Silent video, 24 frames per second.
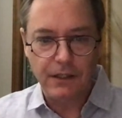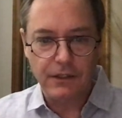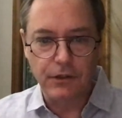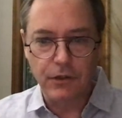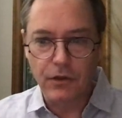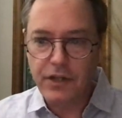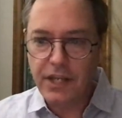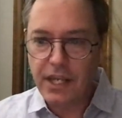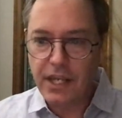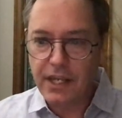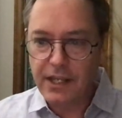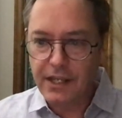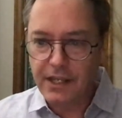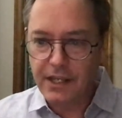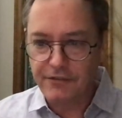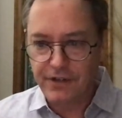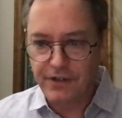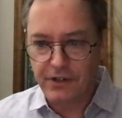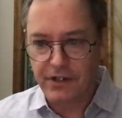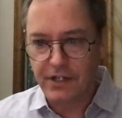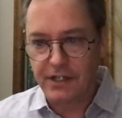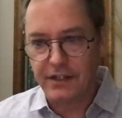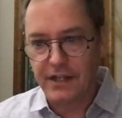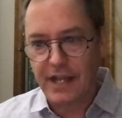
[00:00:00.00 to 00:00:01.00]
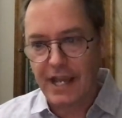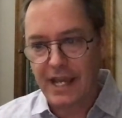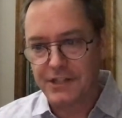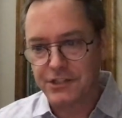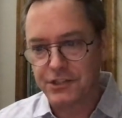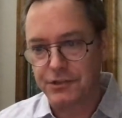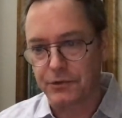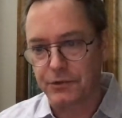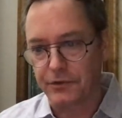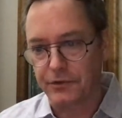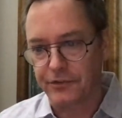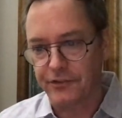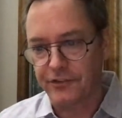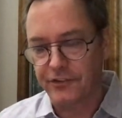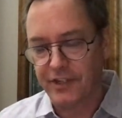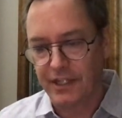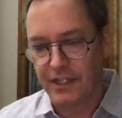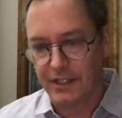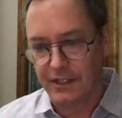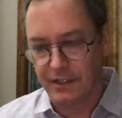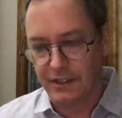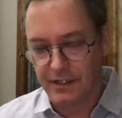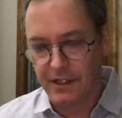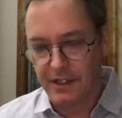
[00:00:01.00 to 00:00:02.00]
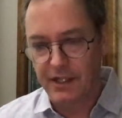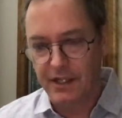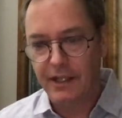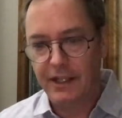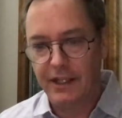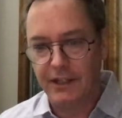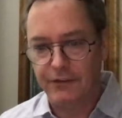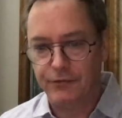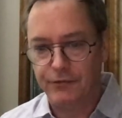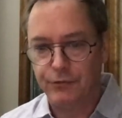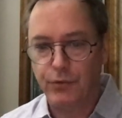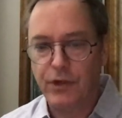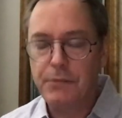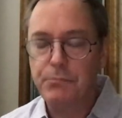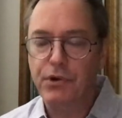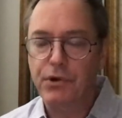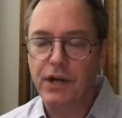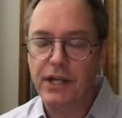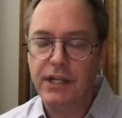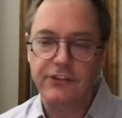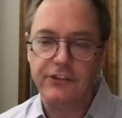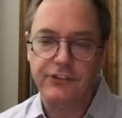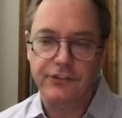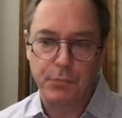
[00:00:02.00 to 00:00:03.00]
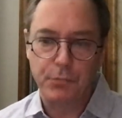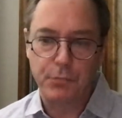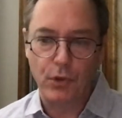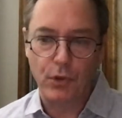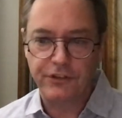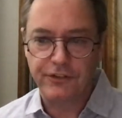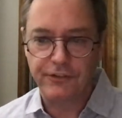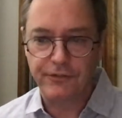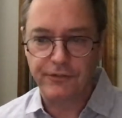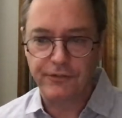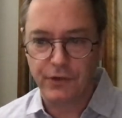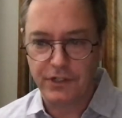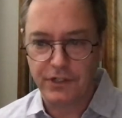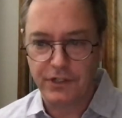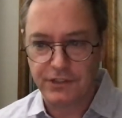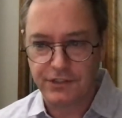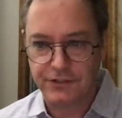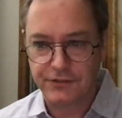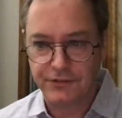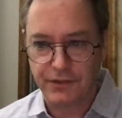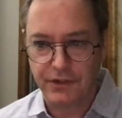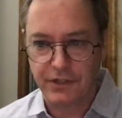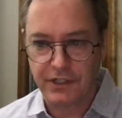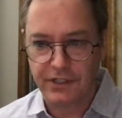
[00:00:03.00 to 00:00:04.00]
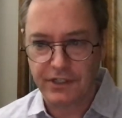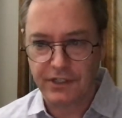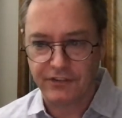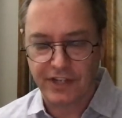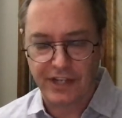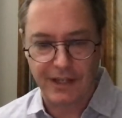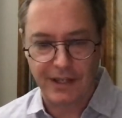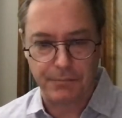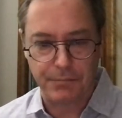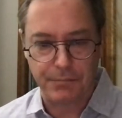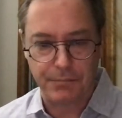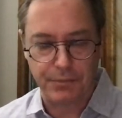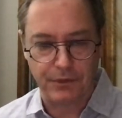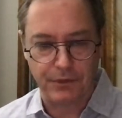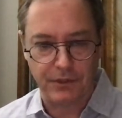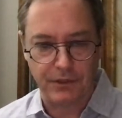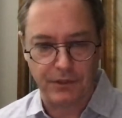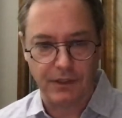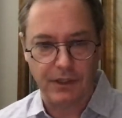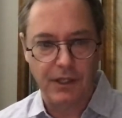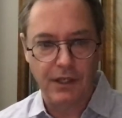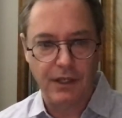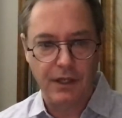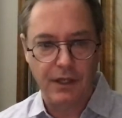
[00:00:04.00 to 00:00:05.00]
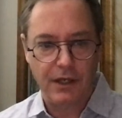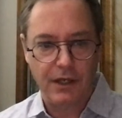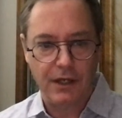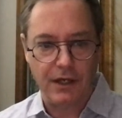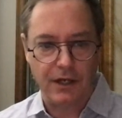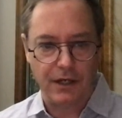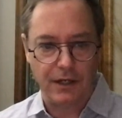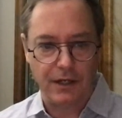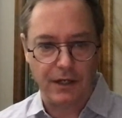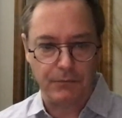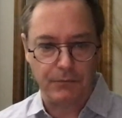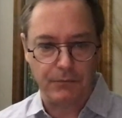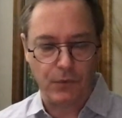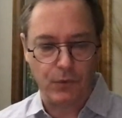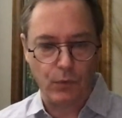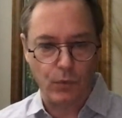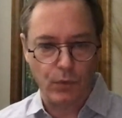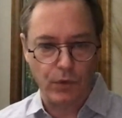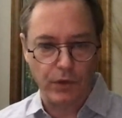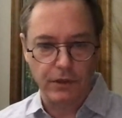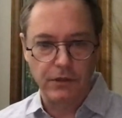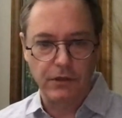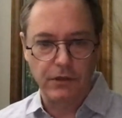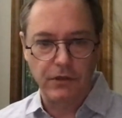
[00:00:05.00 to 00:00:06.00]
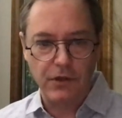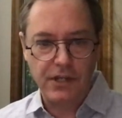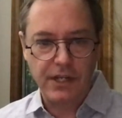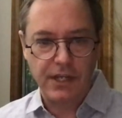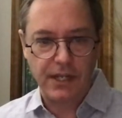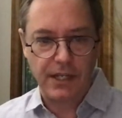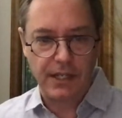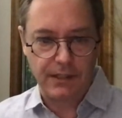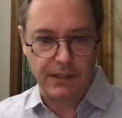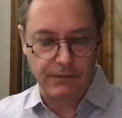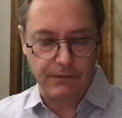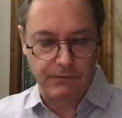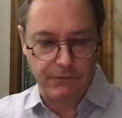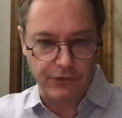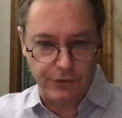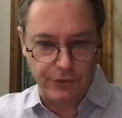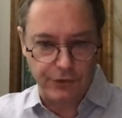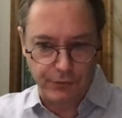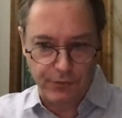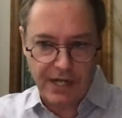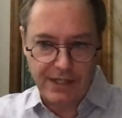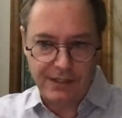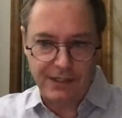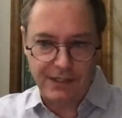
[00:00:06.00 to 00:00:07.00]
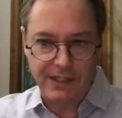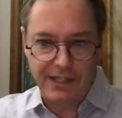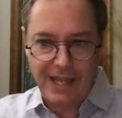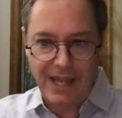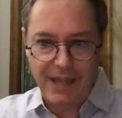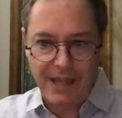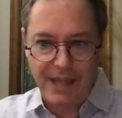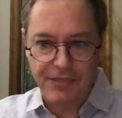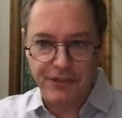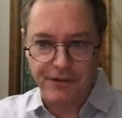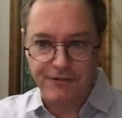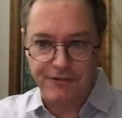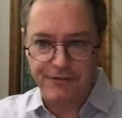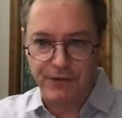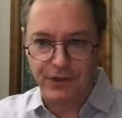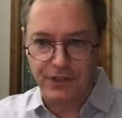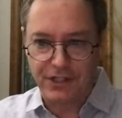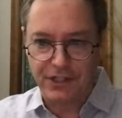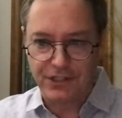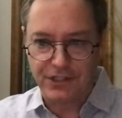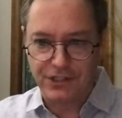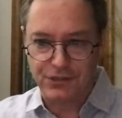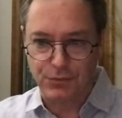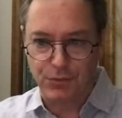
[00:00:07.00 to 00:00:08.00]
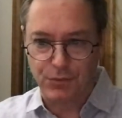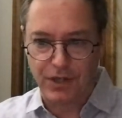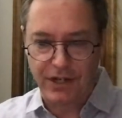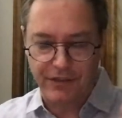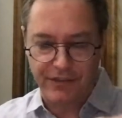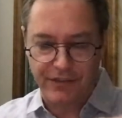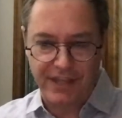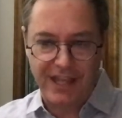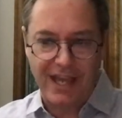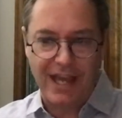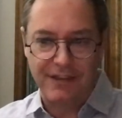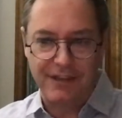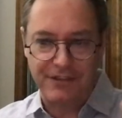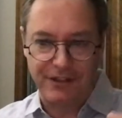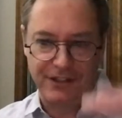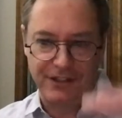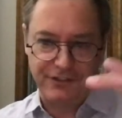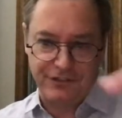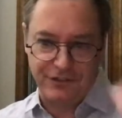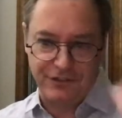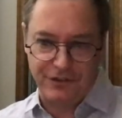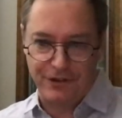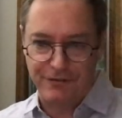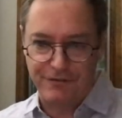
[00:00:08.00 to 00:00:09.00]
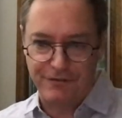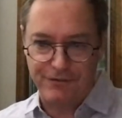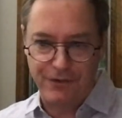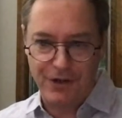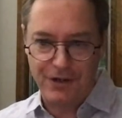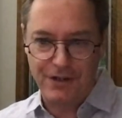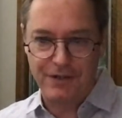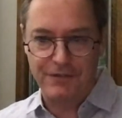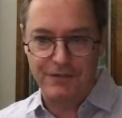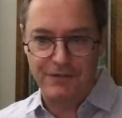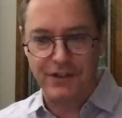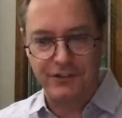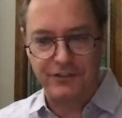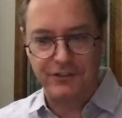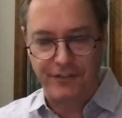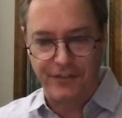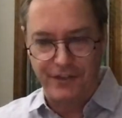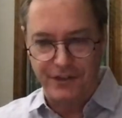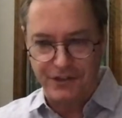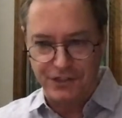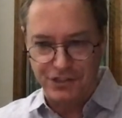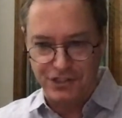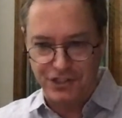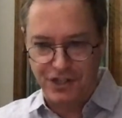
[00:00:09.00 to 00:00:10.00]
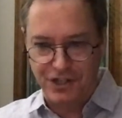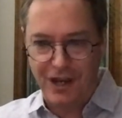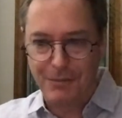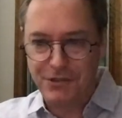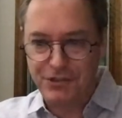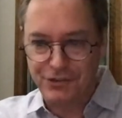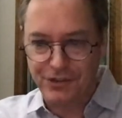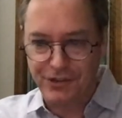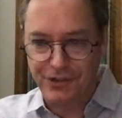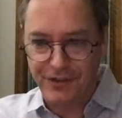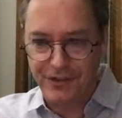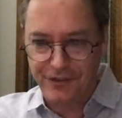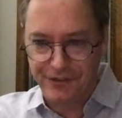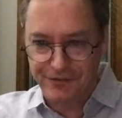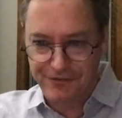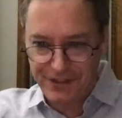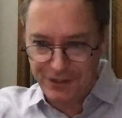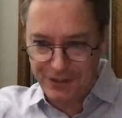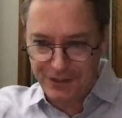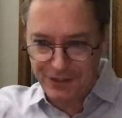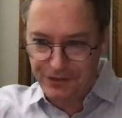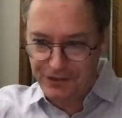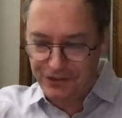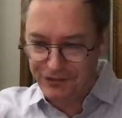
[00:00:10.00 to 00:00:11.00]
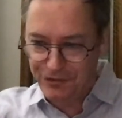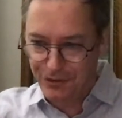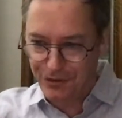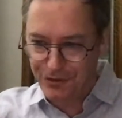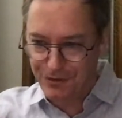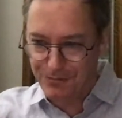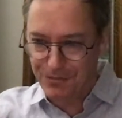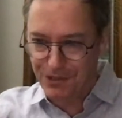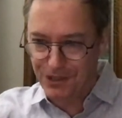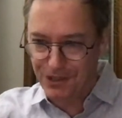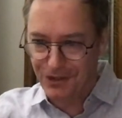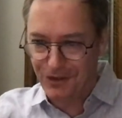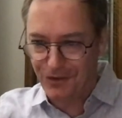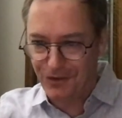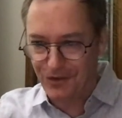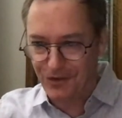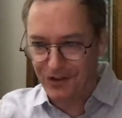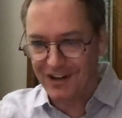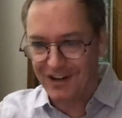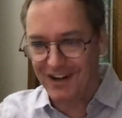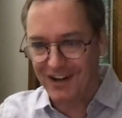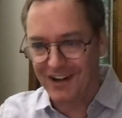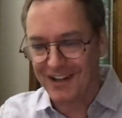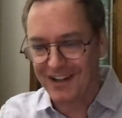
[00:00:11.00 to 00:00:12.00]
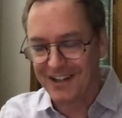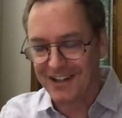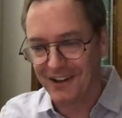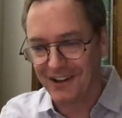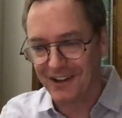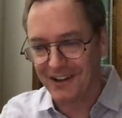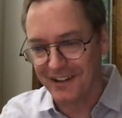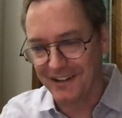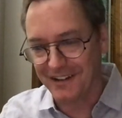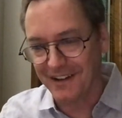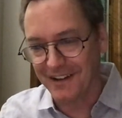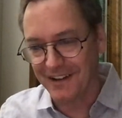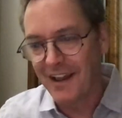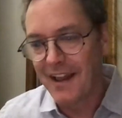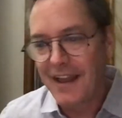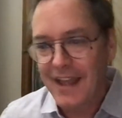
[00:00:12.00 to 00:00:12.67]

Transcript: looking at a very natural scene. If we bring in sports footage, for example, um, we're looking directly at the footage where the athletes are in front of us, the geometry of the field is sort of below our eye line,